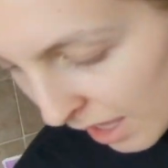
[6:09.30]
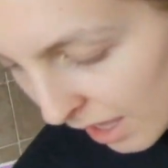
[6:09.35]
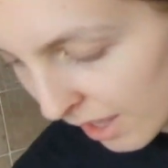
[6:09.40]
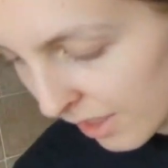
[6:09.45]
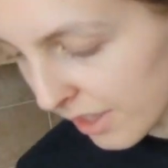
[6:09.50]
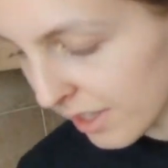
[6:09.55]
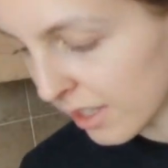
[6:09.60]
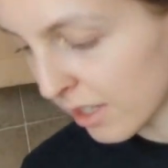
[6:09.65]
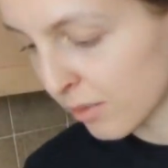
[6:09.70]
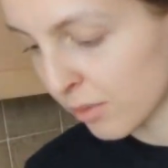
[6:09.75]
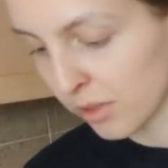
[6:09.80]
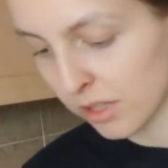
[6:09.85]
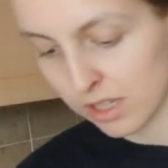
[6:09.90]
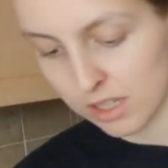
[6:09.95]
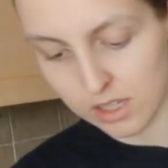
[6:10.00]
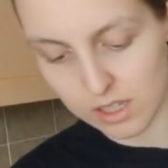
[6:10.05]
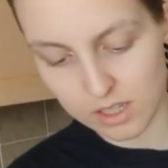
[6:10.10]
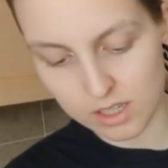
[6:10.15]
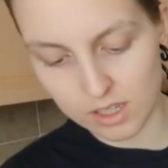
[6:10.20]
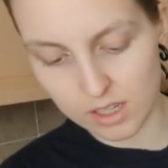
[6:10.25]
This is really
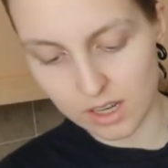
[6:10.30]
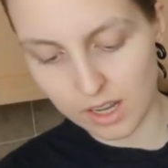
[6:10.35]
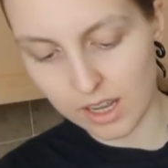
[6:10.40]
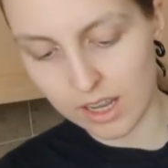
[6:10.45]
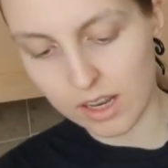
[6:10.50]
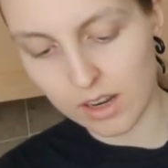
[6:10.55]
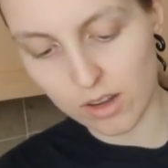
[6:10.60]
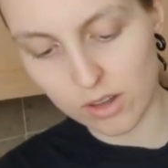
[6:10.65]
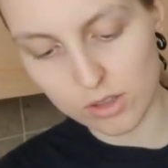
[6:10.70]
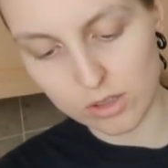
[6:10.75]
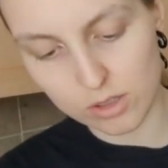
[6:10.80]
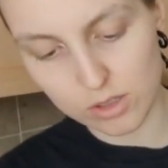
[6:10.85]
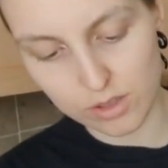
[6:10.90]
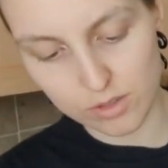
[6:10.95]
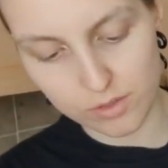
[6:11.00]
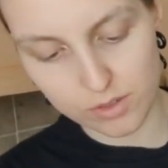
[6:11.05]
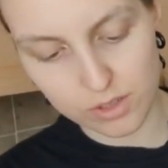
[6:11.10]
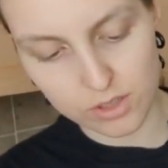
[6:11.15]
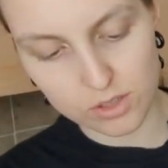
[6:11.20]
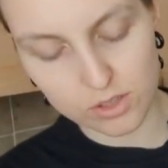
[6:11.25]
good, and also good
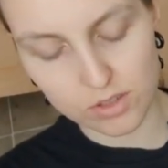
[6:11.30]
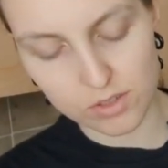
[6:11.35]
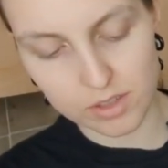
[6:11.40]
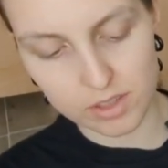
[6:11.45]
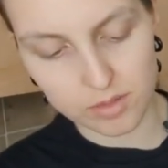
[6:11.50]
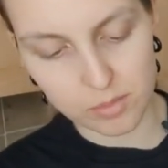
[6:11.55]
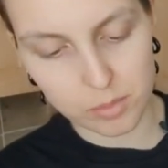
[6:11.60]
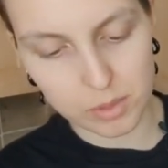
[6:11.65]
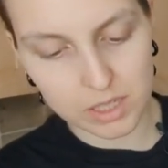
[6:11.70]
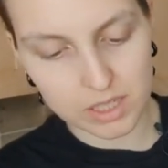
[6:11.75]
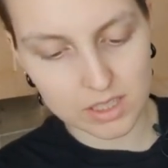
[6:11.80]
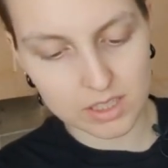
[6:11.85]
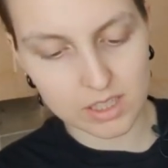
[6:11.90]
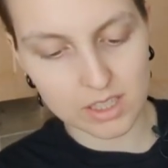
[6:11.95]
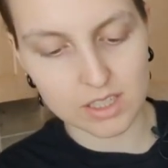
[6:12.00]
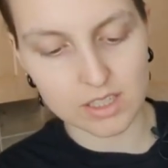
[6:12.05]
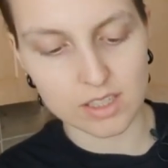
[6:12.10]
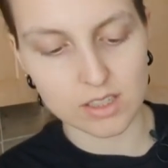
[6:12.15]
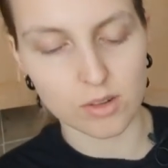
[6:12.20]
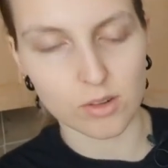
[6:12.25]
for a serving of beans
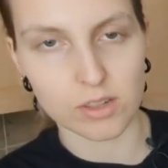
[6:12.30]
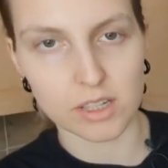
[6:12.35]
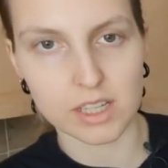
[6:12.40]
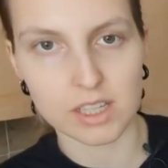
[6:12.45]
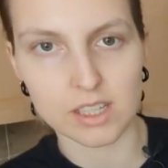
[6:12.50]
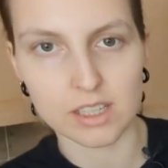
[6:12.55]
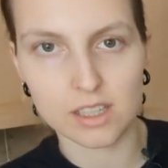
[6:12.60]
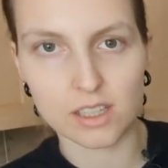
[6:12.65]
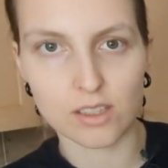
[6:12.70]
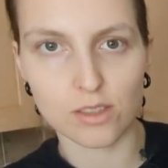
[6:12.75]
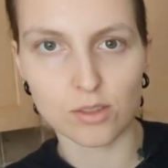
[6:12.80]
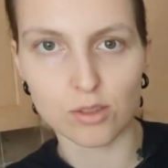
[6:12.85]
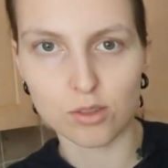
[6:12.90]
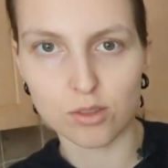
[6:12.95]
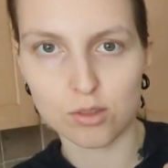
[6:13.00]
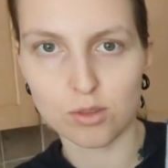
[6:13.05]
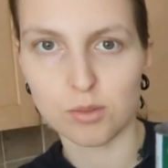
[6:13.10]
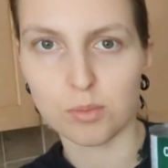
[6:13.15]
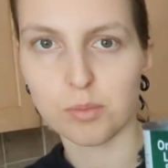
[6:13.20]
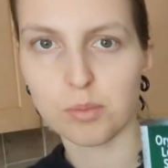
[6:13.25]
is the organic lentil
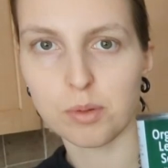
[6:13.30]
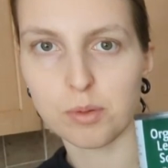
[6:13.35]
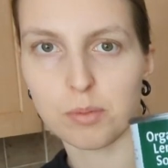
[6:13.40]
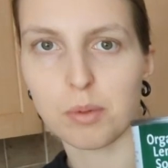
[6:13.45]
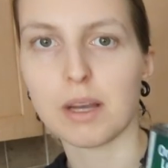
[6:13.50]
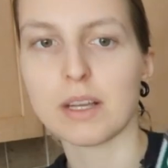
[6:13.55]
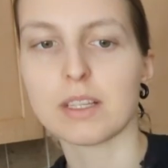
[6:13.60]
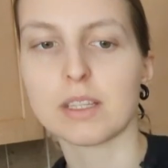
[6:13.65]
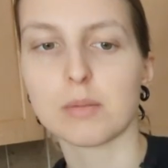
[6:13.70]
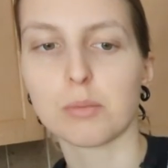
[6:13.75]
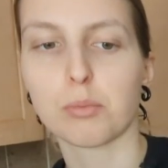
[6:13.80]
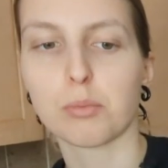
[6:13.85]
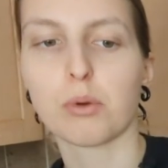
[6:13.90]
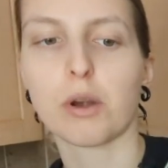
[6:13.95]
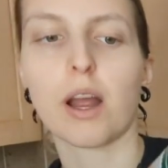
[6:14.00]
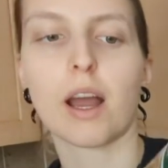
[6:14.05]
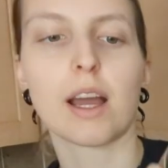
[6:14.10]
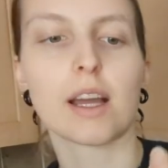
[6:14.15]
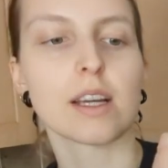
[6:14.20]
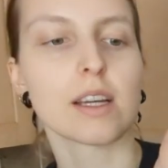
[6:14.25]
soup by
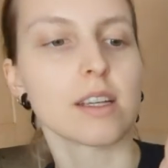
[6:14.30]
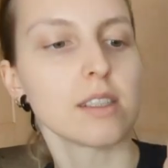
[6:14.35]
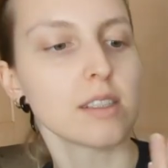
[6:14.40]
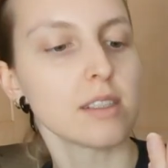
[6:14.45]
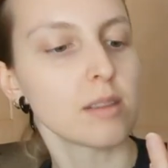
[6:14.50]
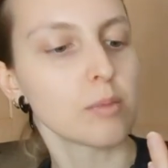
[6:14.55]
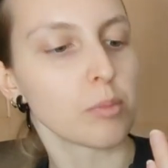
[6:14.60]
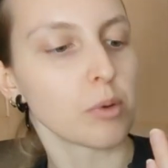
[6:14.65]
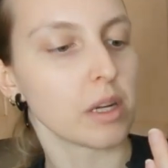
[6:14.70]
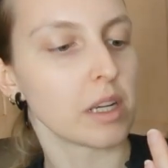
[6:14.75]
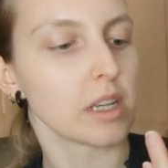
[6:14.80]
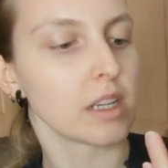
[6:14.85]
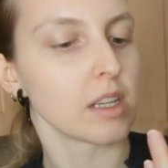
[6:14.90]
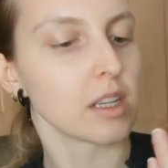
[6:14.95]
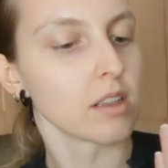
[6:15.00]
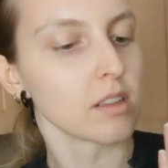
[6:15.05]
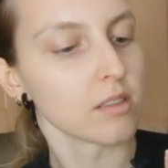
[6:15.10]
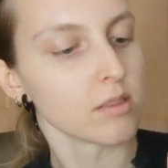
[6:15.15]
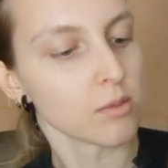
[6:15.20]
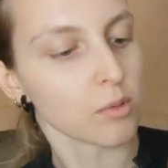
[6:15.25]
Sprague,
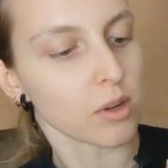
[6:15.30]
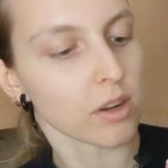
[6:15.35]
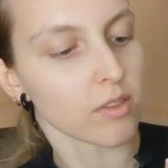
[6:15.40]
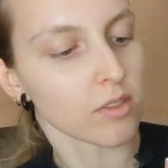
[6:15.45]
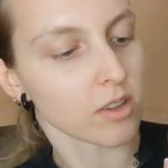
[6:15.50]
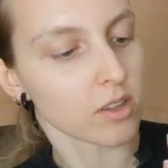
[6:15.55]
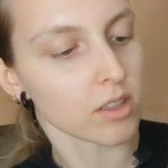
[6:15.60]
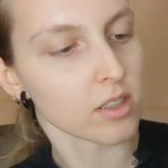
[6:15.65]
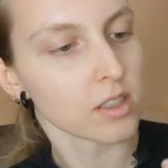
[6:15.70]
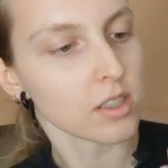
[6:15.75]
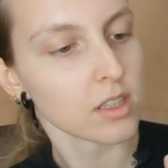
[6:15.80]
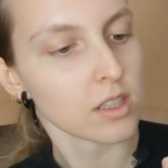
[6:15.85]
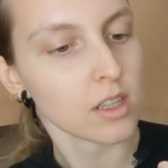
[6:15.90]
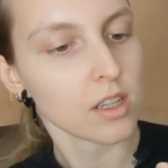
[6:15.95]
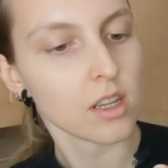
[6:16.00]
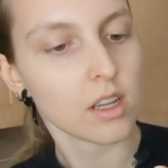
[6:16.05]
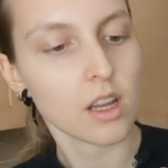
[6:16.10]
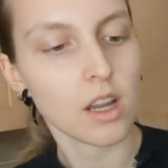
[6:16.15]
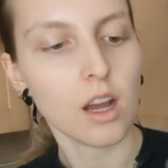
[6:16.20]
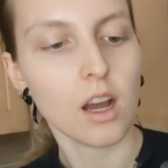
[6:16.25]
whatever.
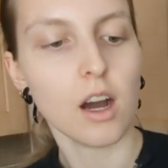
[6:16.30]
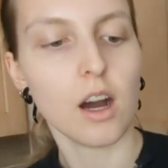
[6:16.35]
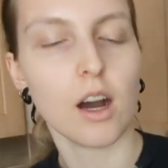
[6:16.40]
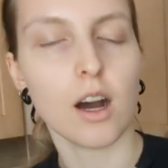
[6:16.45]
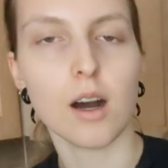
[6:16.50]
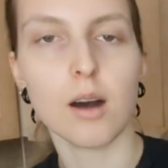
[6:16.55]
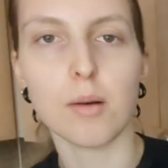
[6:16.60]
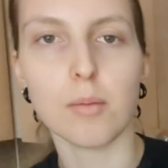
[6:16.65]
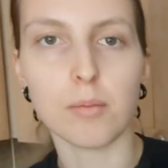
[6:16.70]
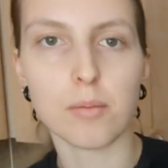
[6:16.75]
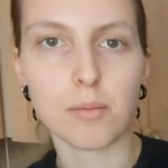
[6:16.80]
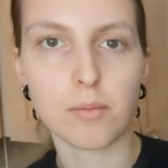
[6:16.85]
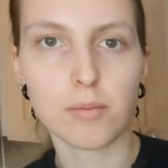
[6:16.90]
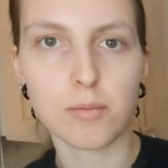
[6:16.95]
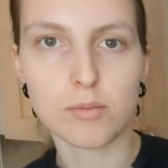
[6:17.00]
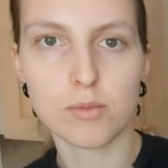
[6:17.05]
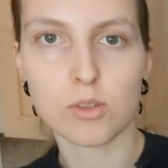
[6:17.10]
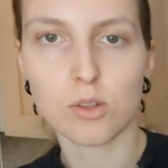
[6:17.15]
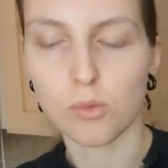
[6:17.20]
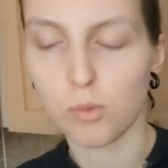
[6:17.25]

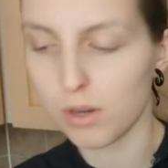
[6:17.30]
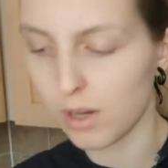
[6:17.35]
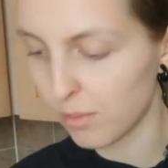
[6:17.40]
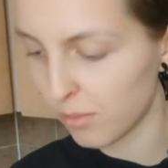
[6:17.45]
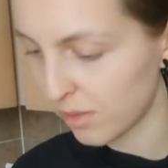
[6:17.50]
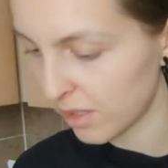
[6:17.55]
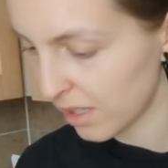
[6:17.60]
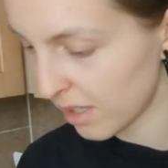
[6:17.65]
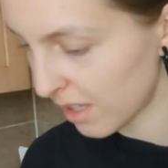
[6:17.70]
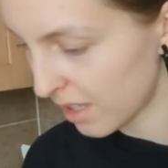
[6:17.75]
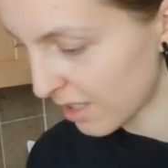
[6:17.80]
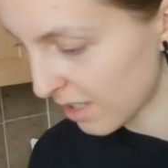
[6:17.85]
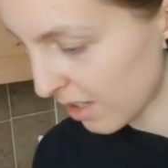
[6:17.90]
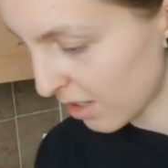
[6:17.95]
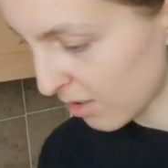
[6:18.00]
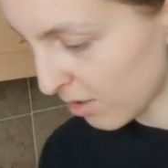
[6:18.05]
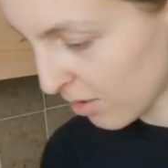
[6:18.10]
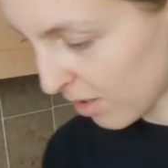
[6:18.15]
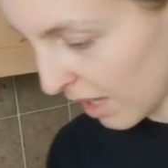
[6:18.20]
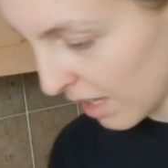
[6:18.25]
So when I'm really lazy, I'll
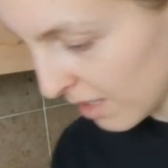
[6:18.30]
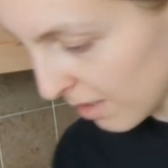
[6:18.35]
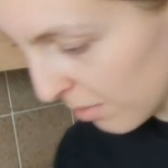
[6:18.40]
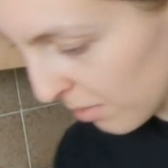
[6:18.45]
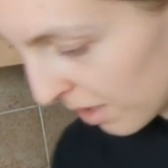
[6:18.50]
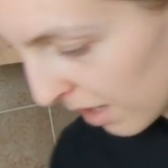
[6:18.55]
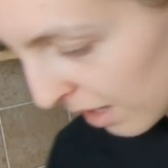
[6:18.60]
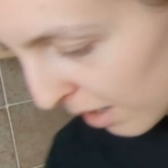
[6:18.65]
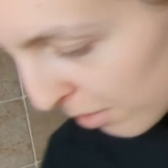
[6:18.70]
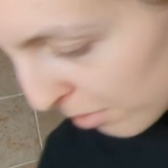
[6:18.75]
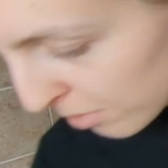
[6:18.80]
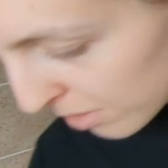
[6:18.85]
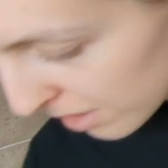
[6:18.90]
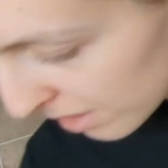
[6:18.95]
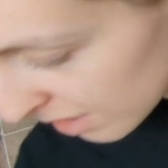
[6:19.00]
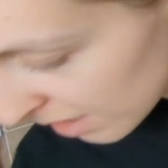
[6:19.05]
do that sometimes.